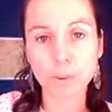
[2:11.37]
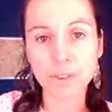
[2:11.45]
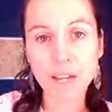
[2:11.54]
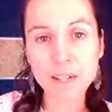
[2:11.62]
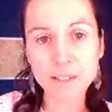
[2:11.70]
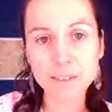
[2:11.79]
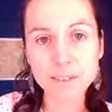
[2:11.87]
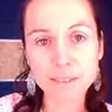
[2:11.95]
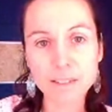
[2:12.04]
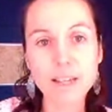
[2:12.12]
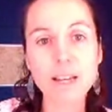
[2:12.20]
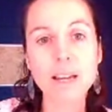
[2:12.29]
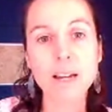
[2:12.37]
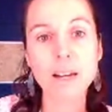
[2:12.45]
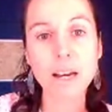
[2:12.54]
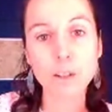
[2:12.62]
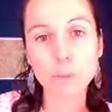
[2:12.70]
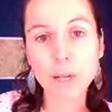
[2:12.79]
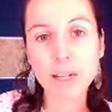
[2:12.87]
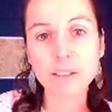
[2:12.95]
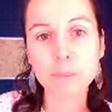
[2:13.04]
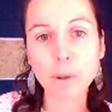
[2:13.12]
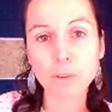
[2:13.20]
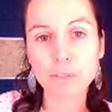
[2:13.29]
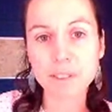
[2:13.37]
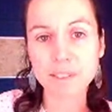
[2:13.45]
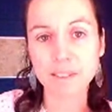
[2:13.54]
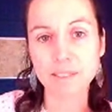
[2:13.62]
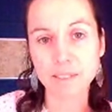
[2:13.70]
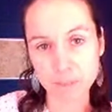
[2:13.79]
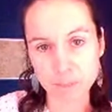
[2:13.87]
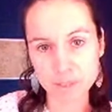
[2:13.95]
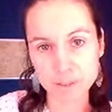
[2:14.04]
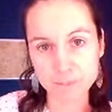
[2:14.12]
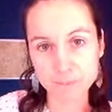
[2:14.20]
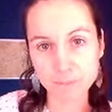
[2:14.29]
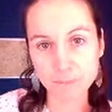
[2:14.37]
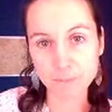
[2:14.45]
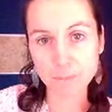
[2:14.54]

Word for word: neuroscience, as well as biophysics teams.